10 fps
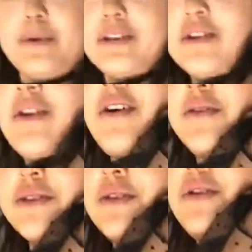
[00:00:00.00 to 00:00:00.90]
but it's
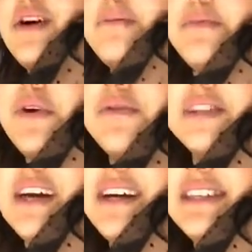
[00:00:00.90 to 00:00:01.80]
also on both
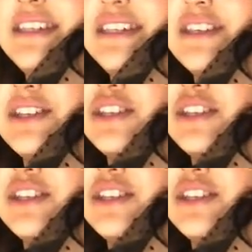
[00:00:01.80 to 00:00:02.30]
sides here.